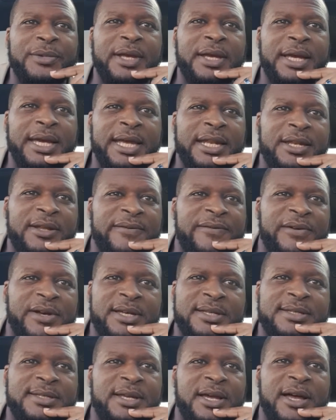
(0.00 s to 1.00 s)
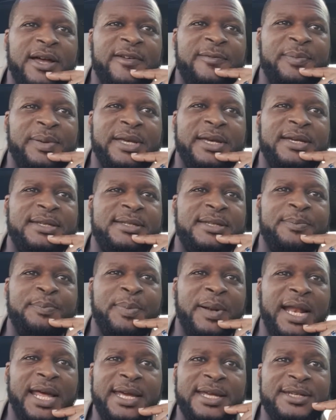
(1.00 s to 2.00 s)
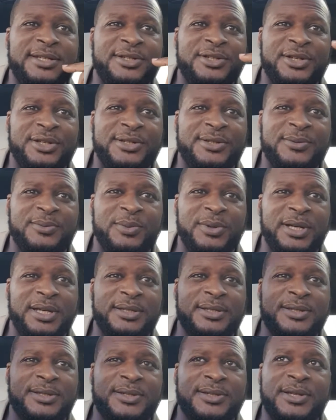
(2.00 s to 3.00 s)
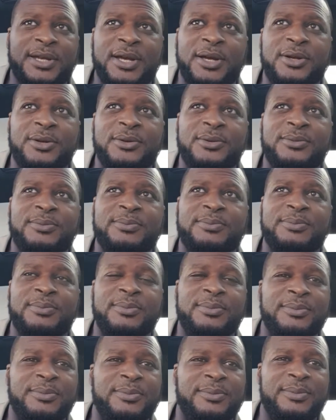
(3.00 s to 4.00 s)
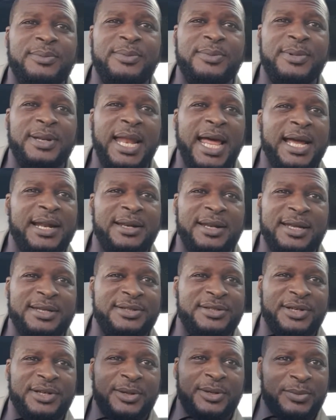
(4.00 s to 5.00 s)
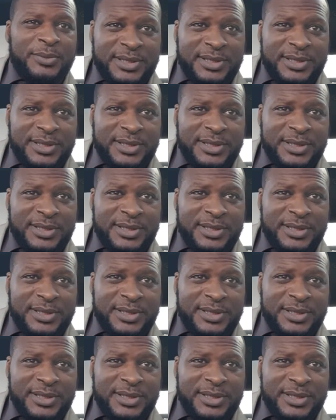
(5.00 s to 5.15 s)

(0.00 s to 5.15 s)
in the first half because the players just were so lackluster. It